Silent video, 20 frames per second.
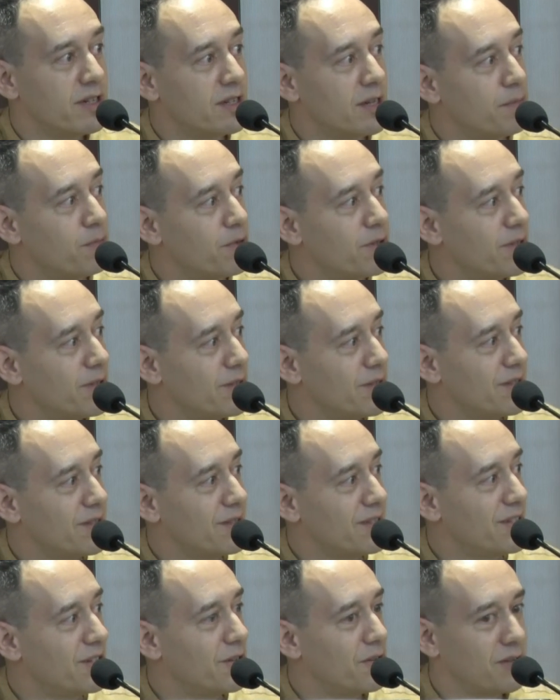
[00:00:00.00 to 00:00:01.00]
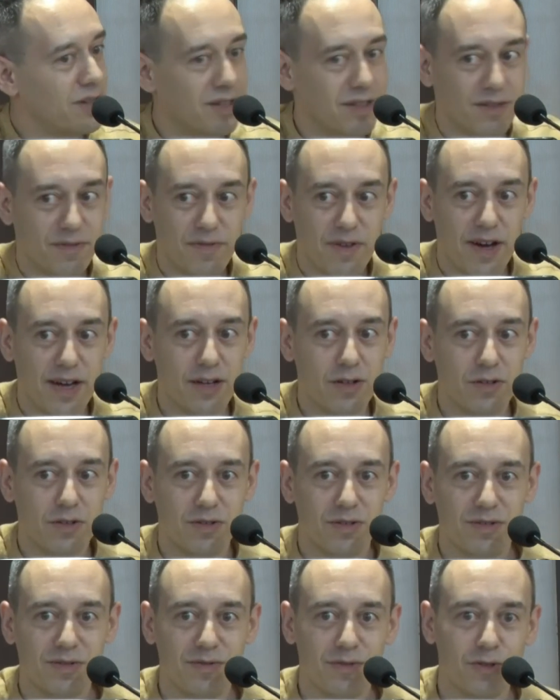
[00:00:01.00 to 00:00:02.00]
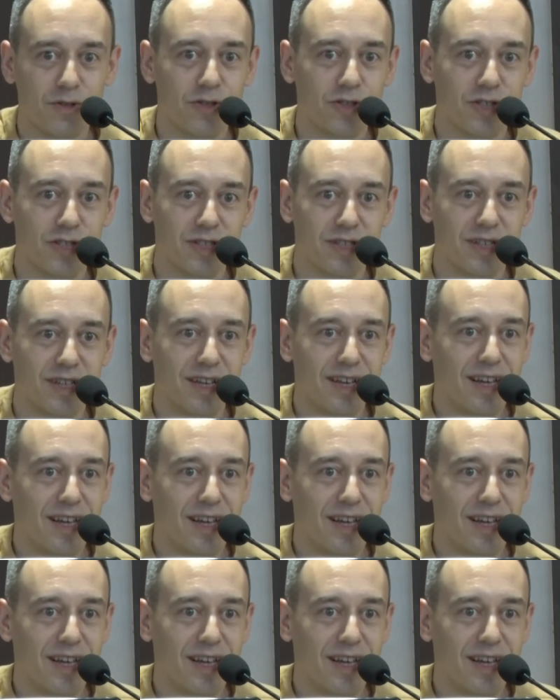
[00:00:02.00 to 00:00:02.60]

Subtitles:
up with, in the final version,